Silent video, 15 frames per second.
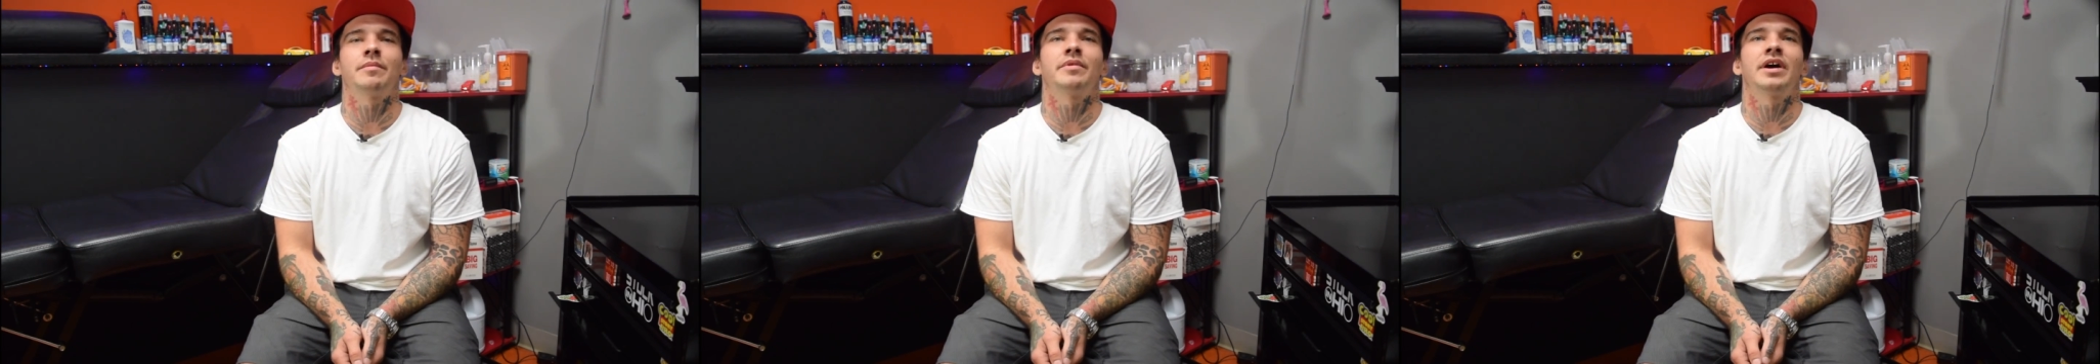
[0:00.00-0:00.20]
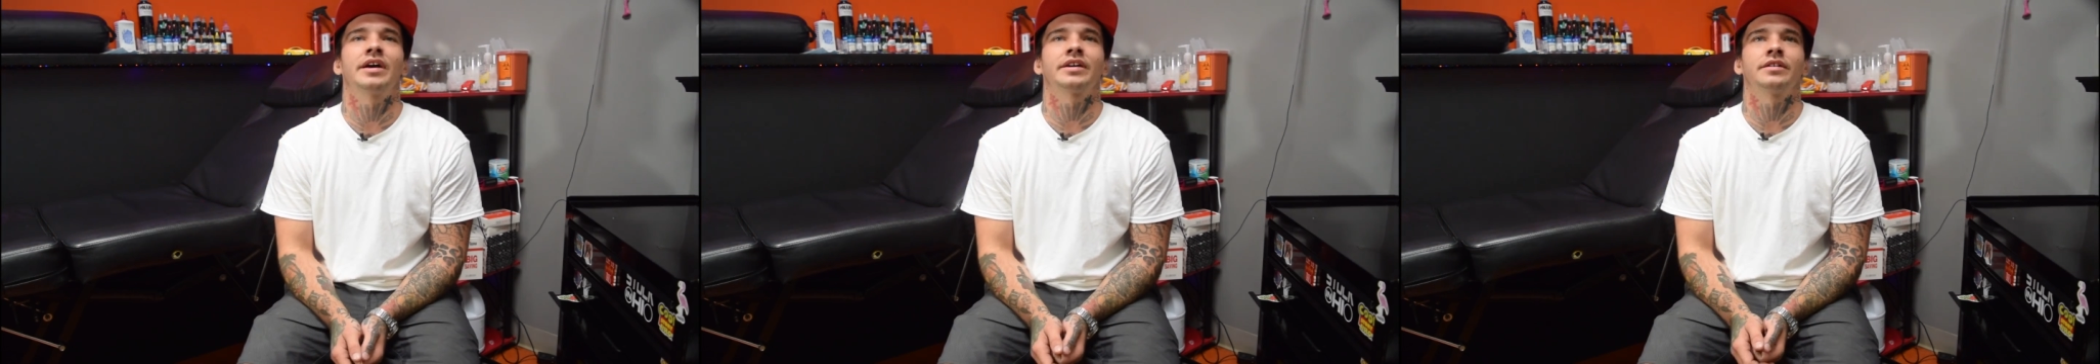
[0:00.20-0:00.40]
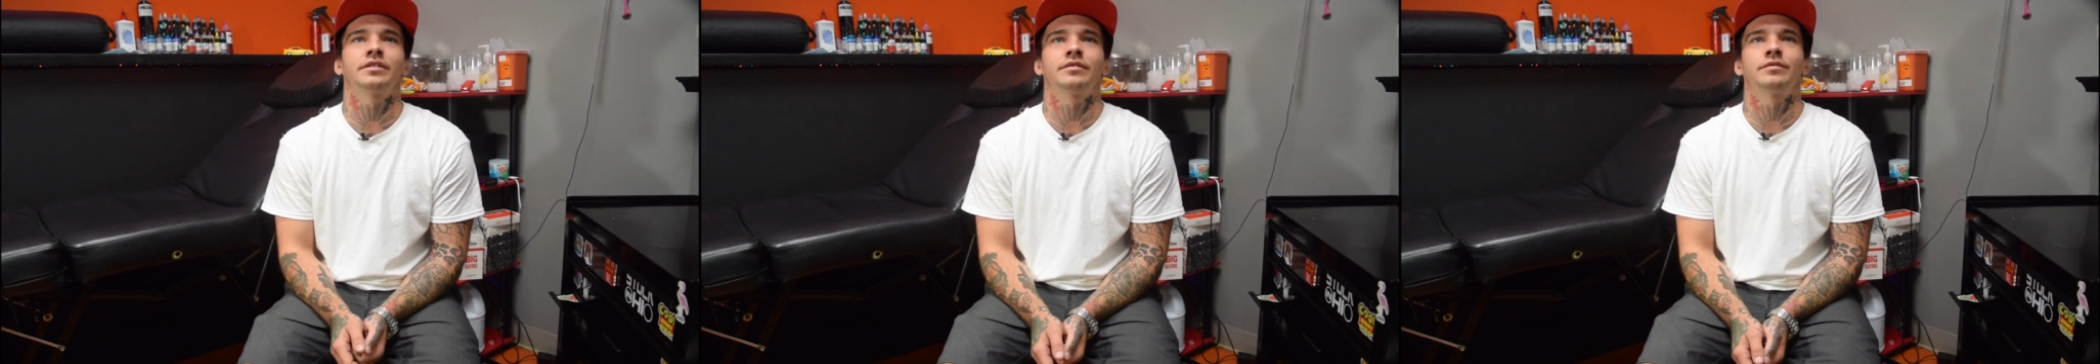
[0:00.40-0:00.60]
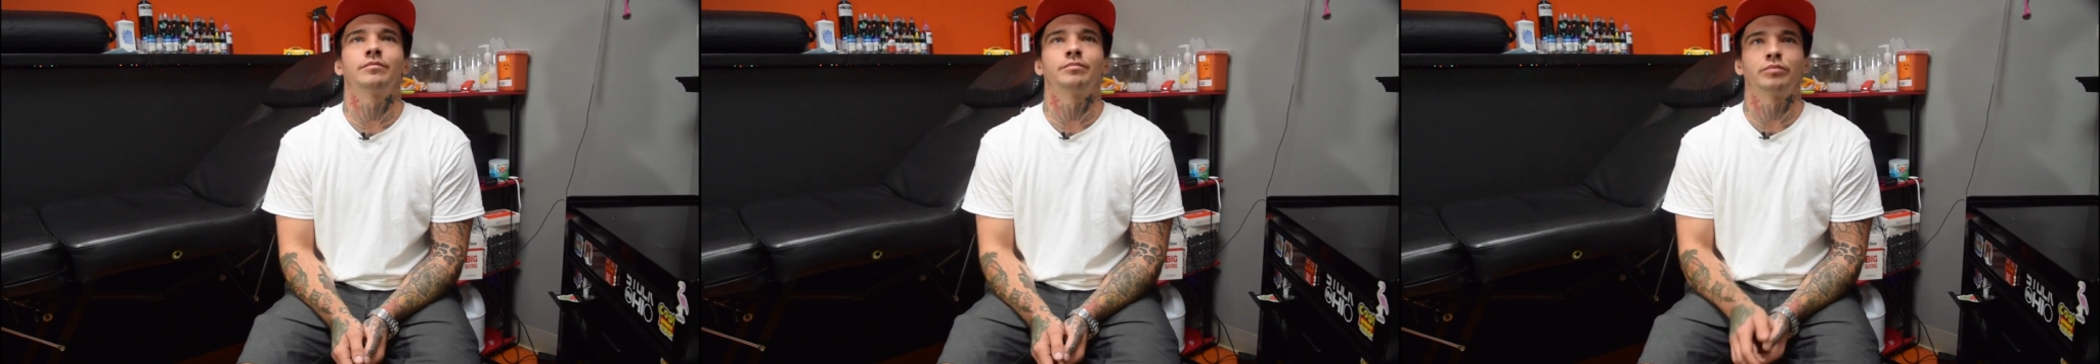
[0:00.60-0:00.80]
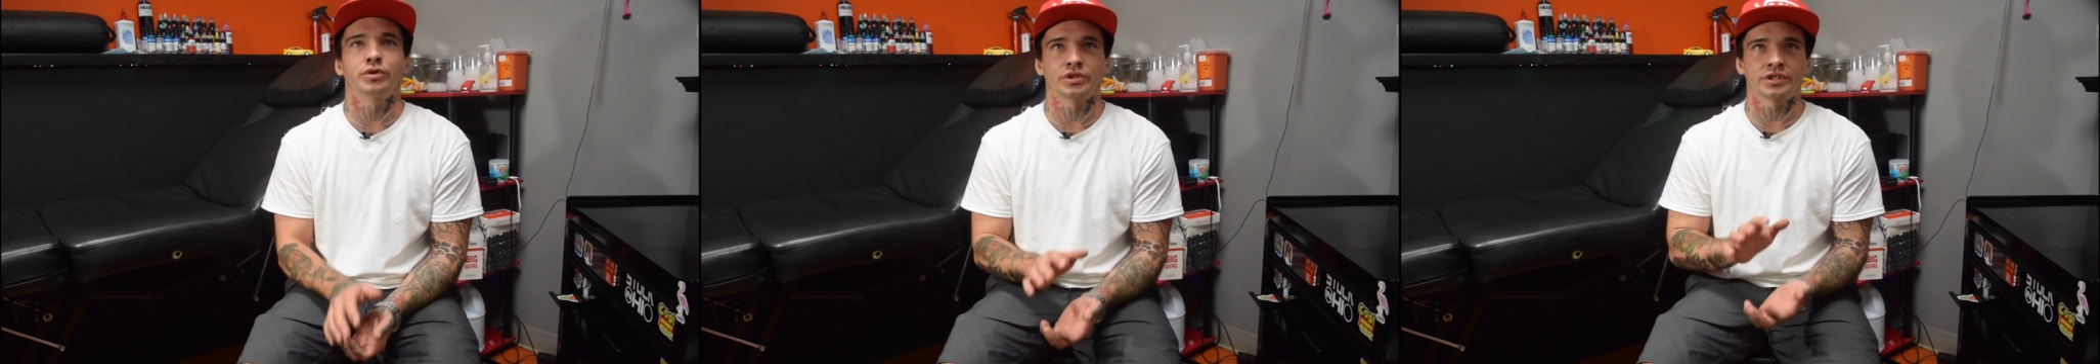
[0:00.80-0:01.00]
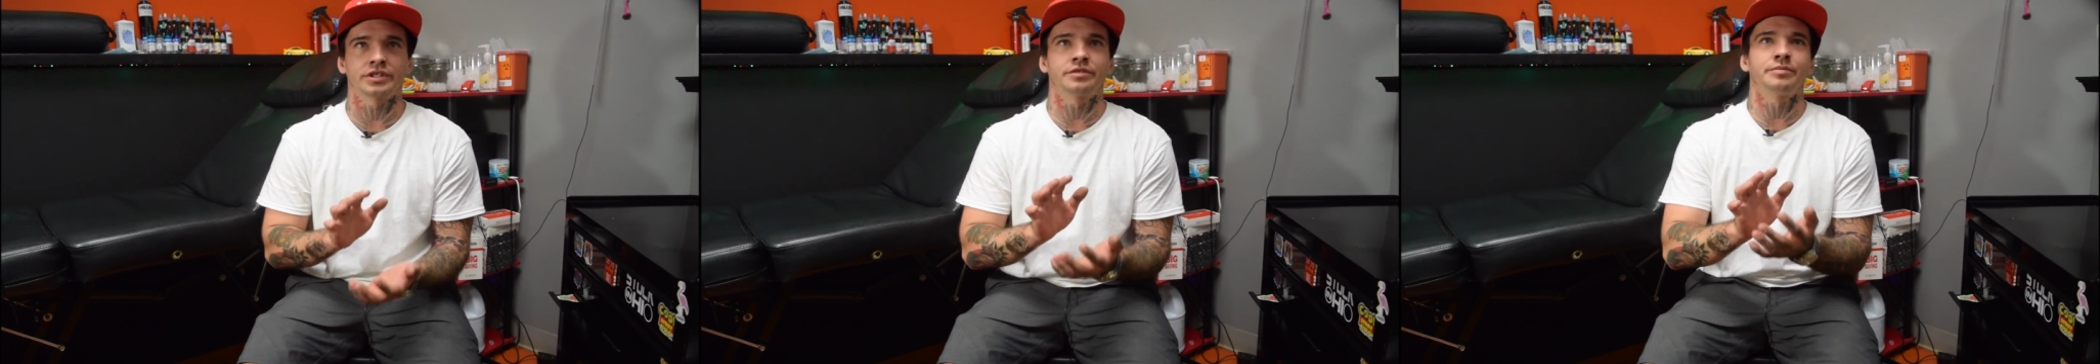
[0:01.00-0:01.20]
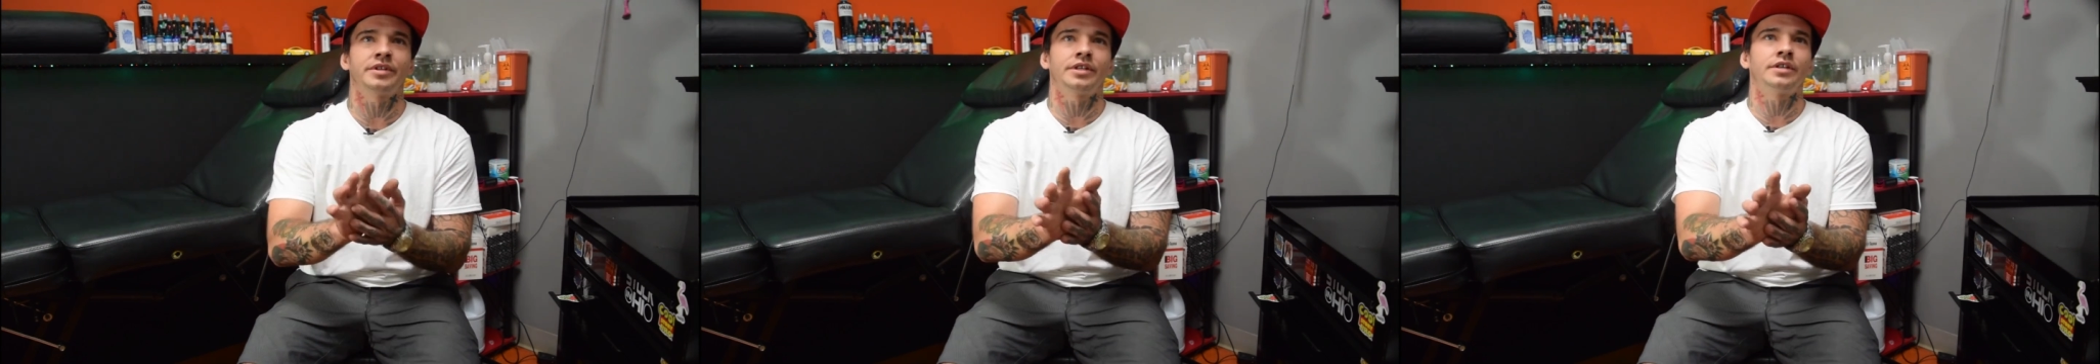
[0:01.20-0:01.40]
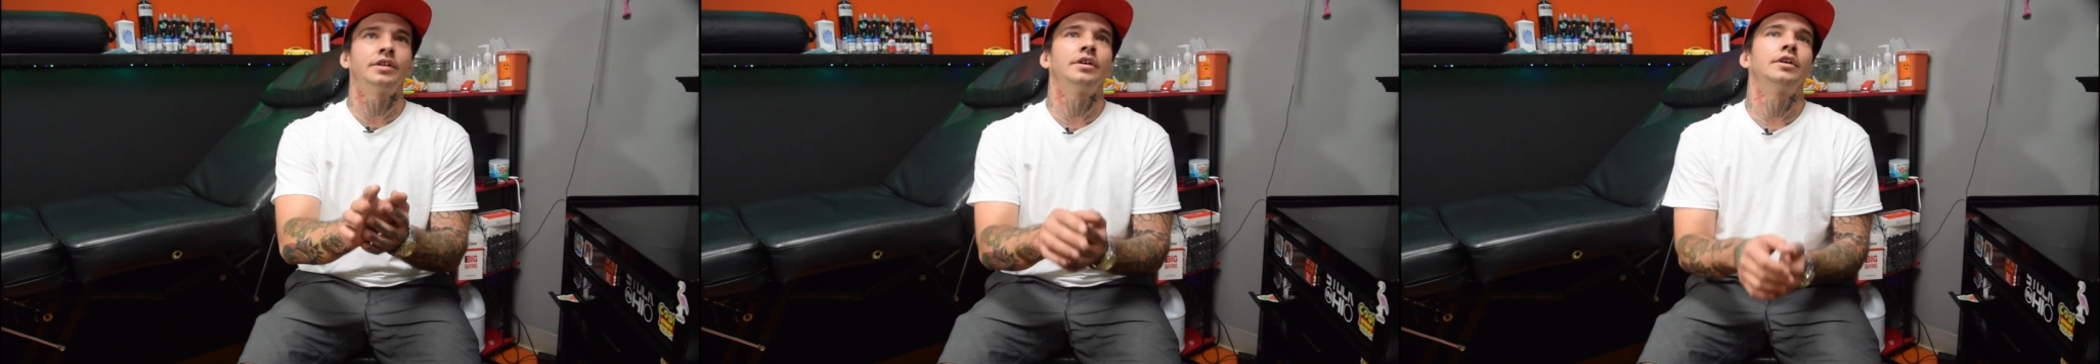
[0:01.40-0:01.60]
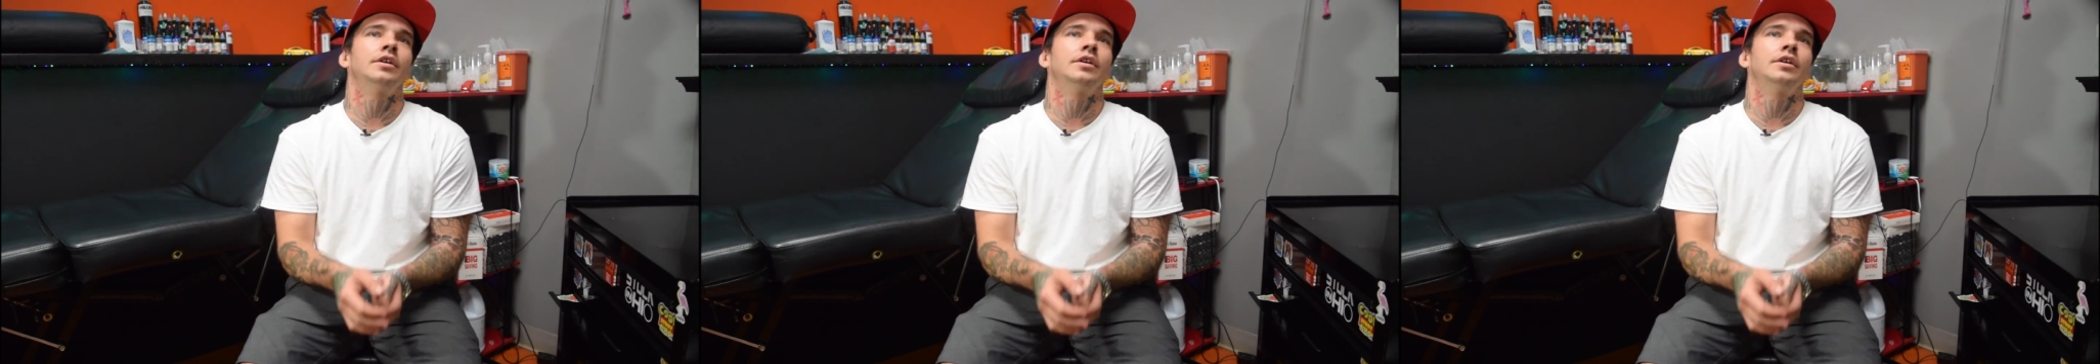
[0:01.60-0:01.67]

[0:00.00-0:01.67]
back and pushes me